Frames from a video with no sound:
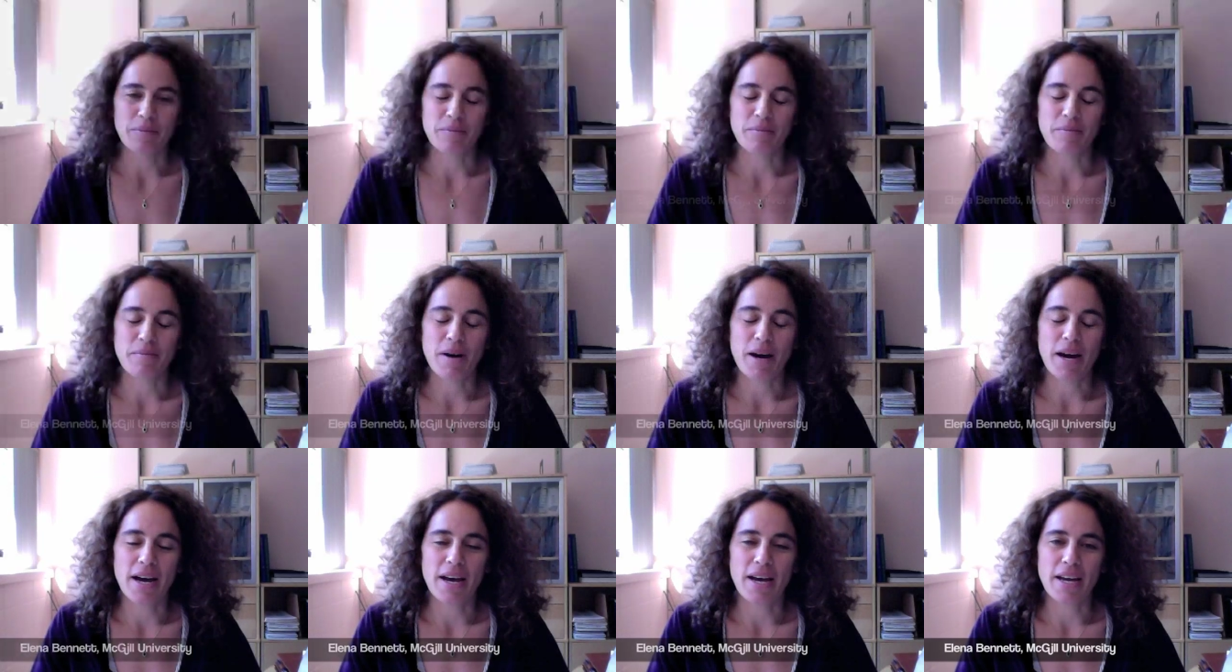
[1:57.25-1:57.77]

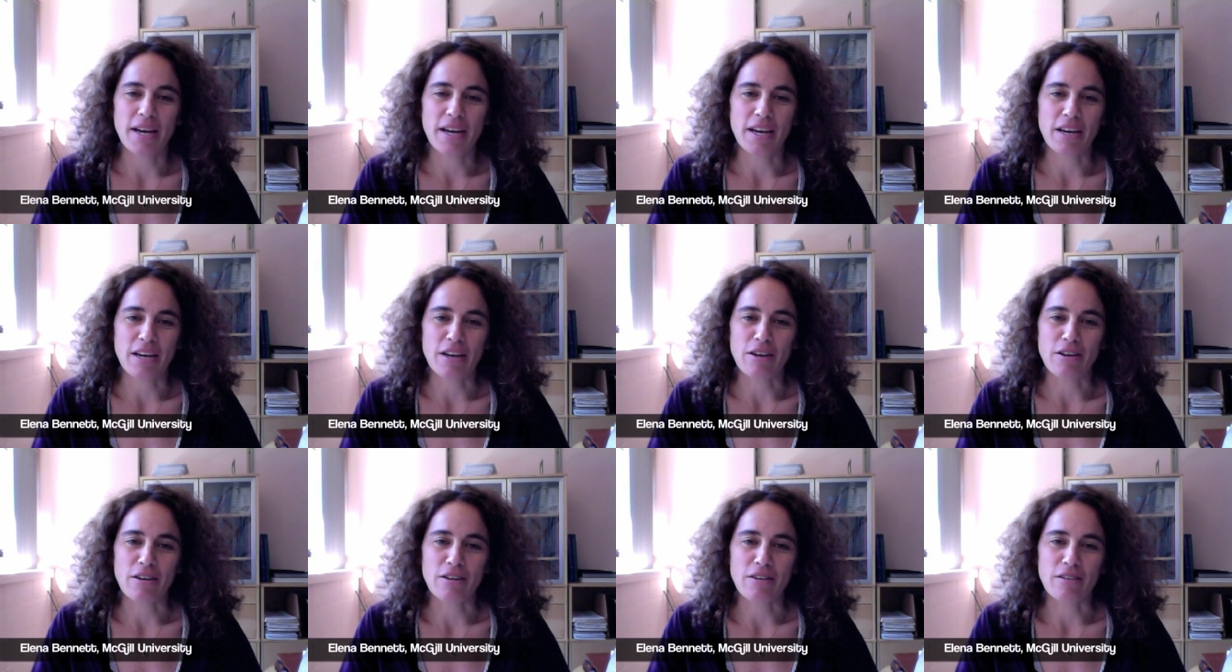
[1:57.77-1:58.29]

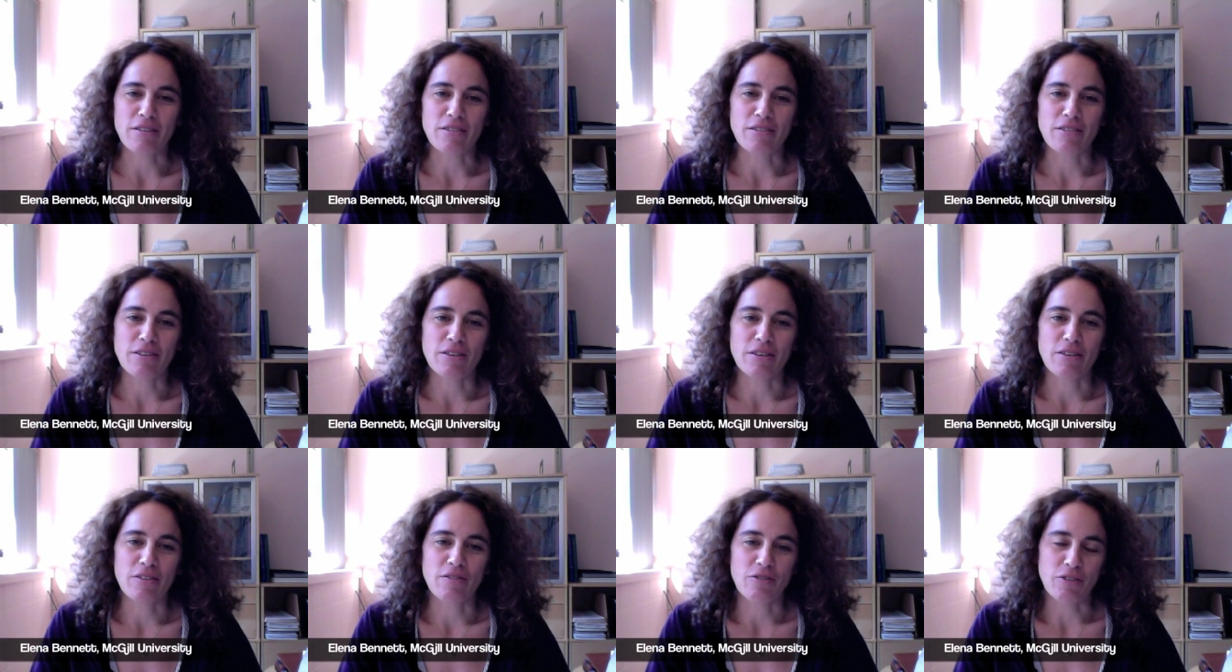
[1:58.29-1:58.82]
My
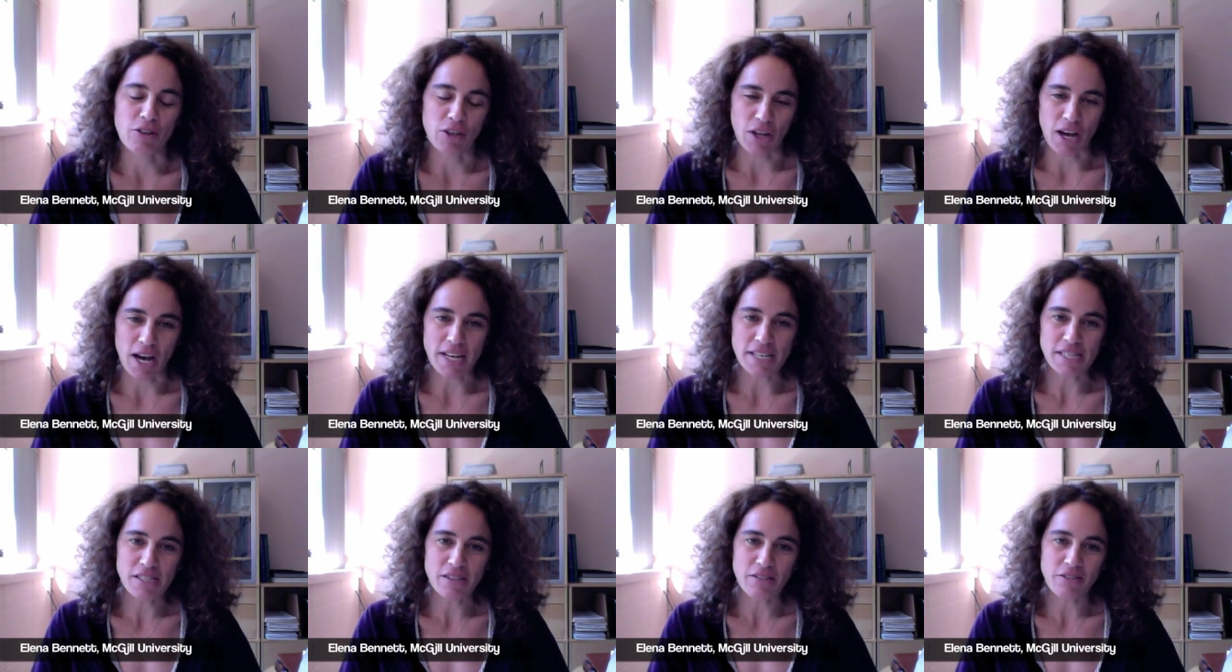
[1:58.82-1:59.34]

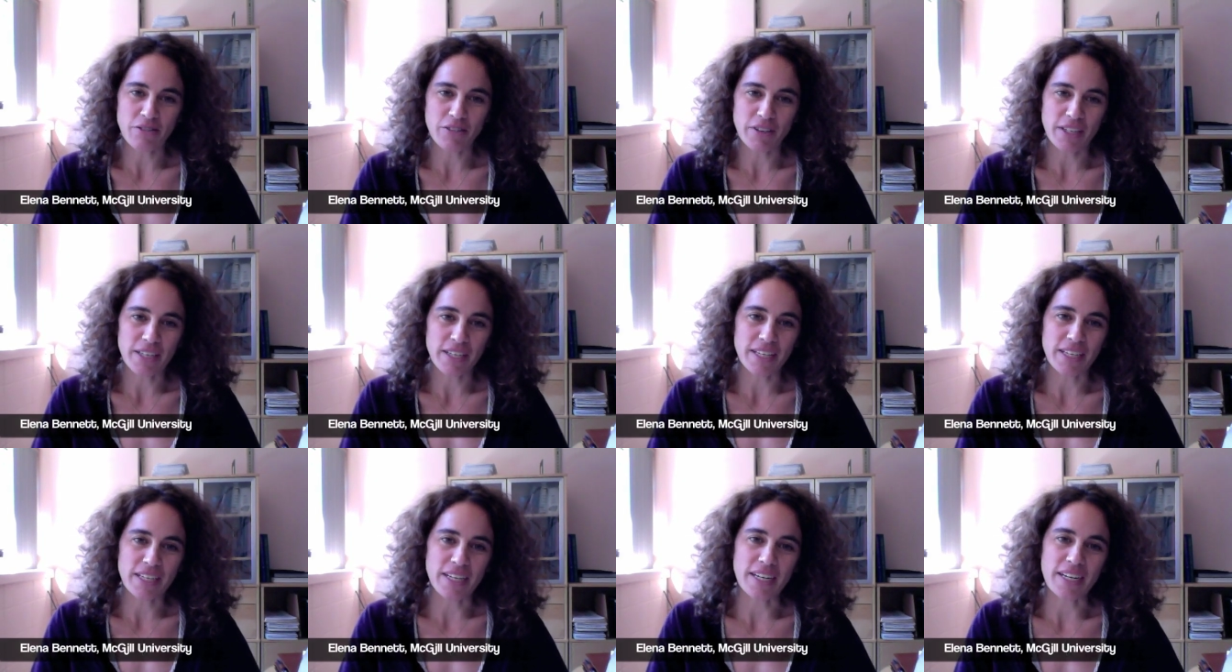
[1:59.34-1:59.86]

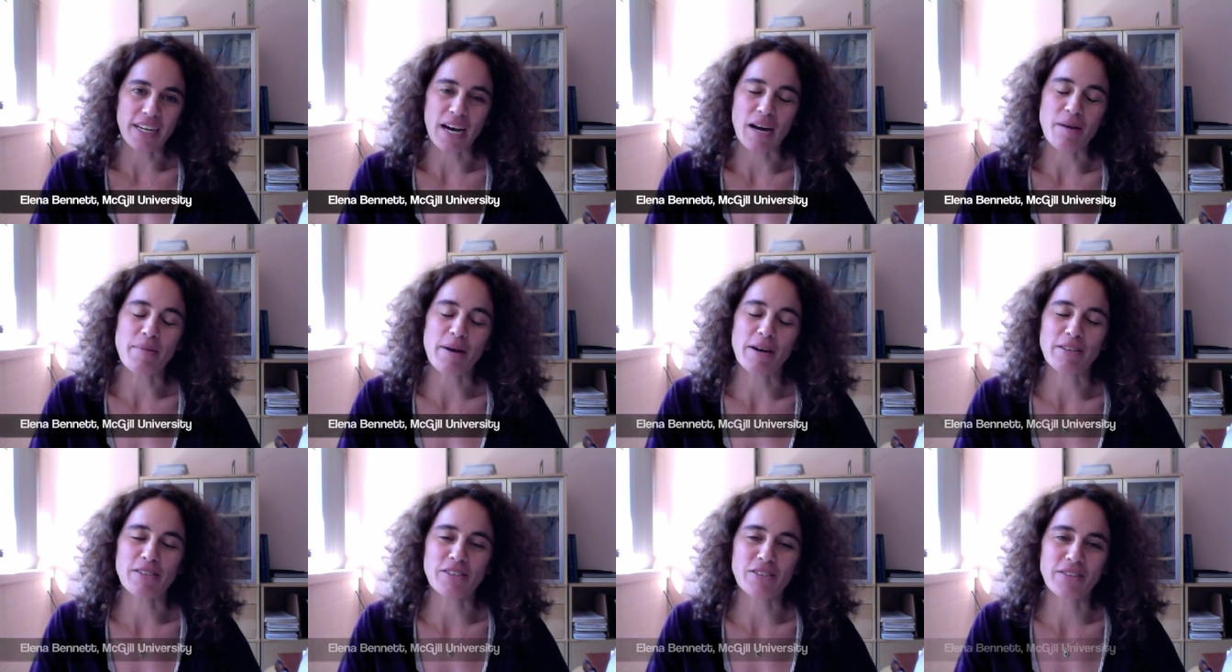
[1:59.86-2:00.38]
philosophy
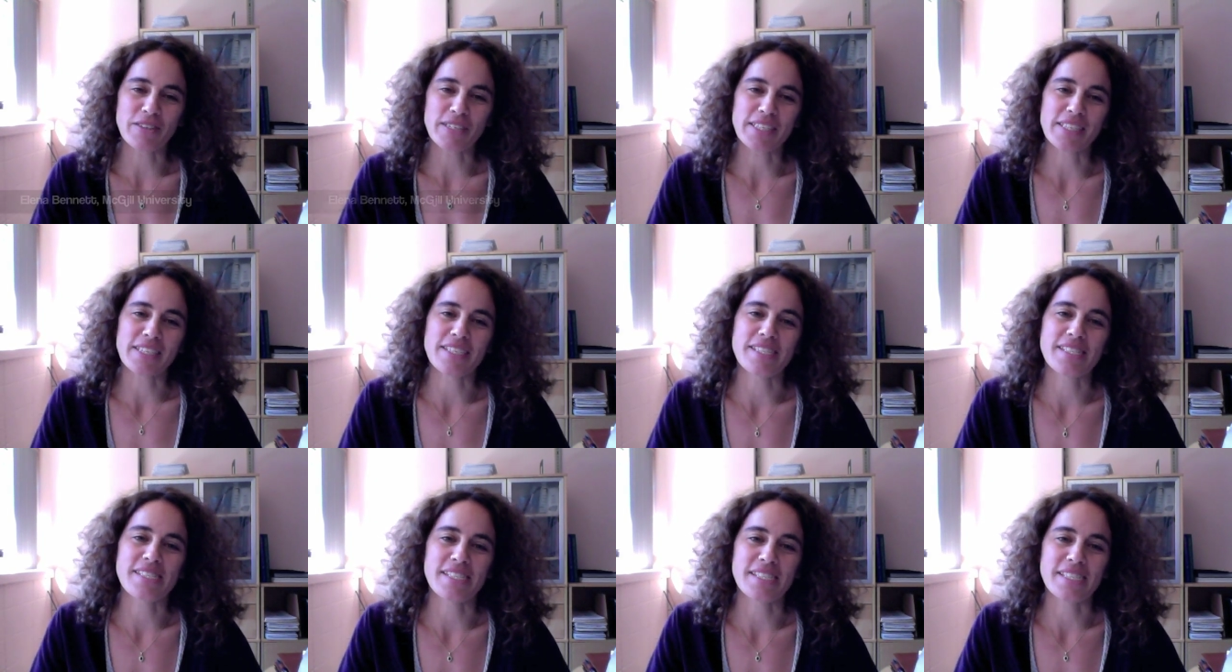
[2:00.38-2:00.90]
about doing
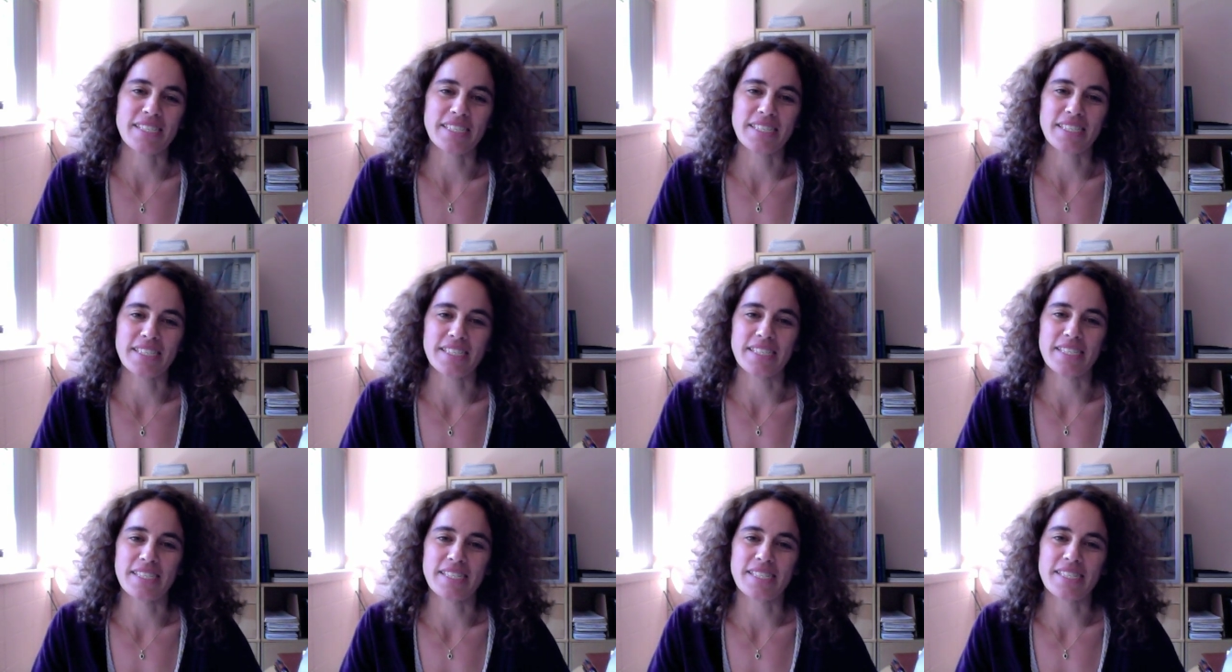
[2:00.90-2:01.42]
this
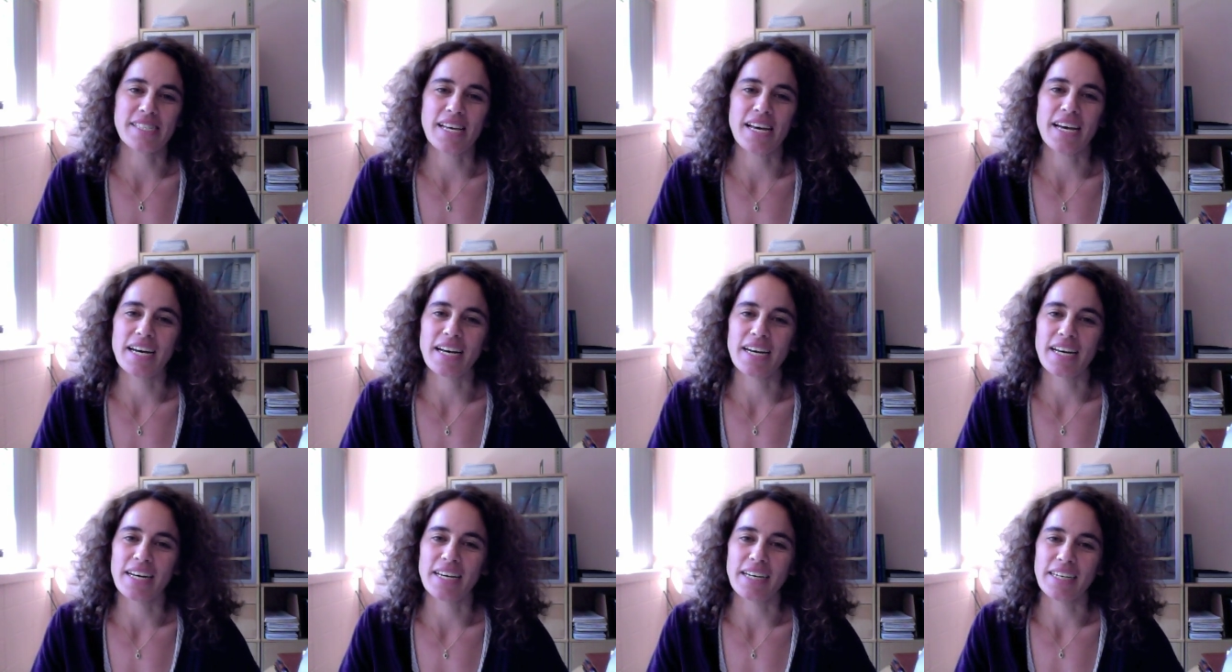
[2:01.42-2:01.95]
is
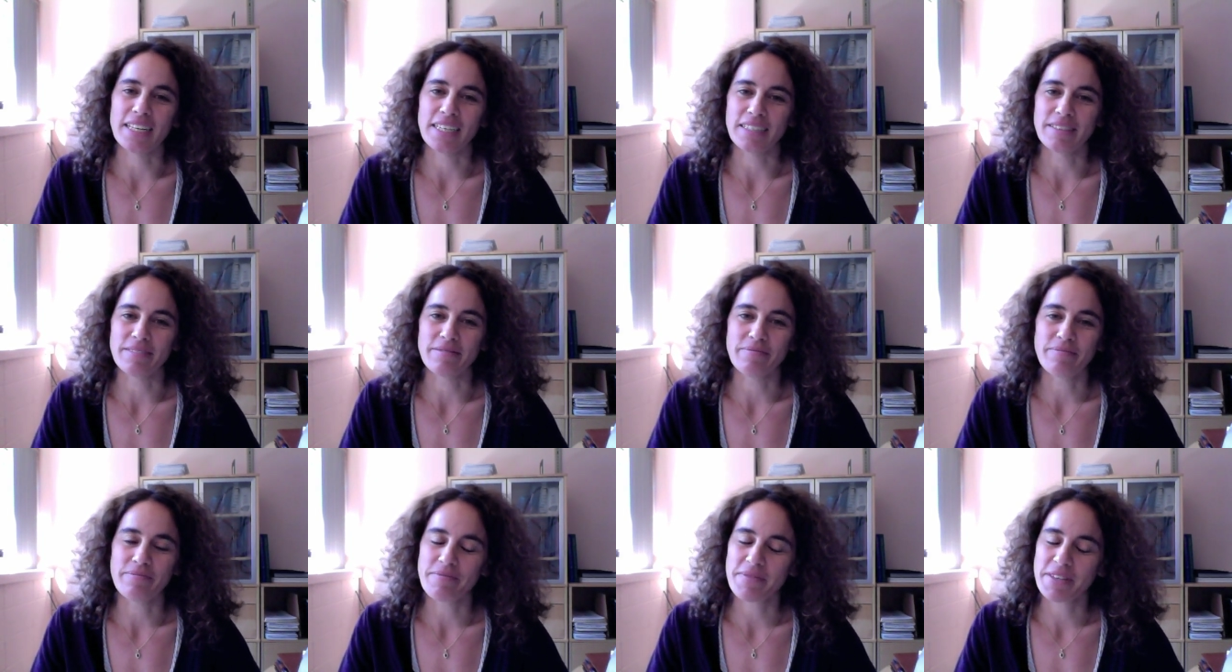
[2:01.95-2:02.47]
uh,
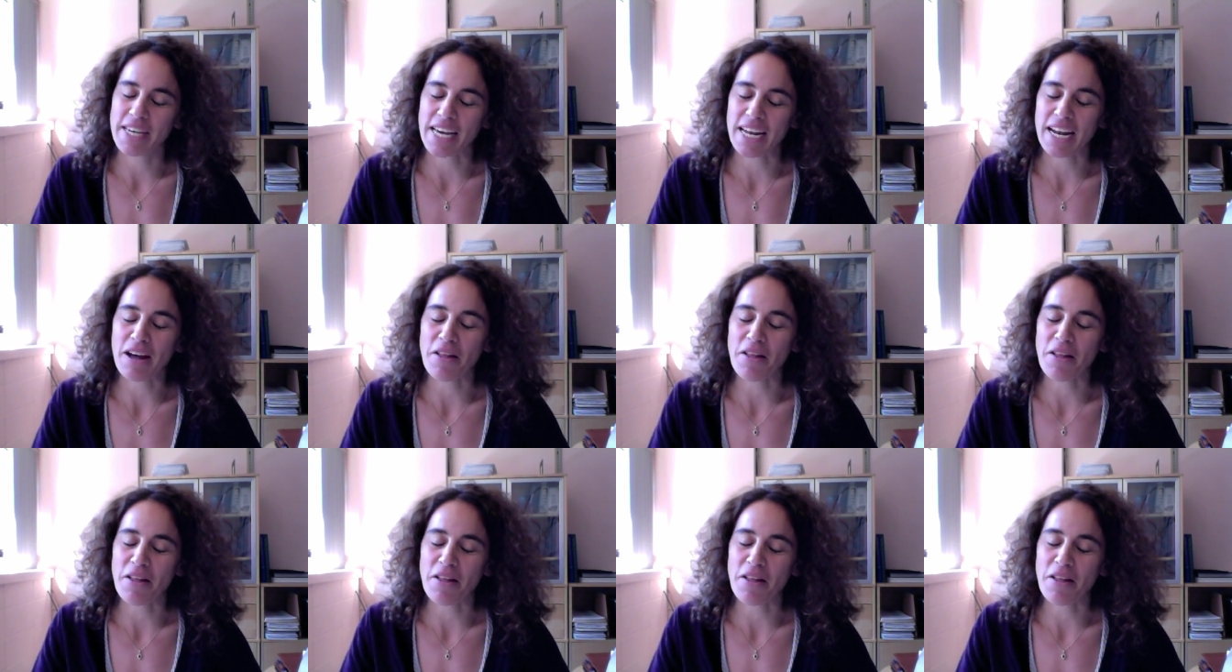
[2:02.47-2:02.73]
get